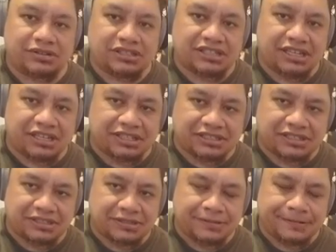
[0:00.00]

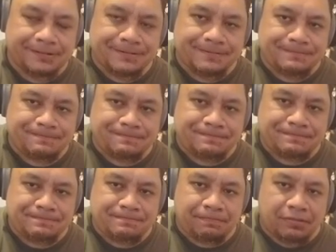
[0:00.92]
6.
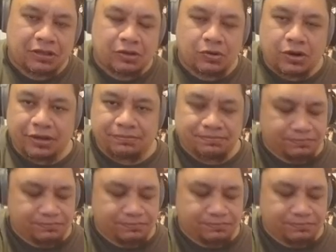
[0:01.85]
Alright,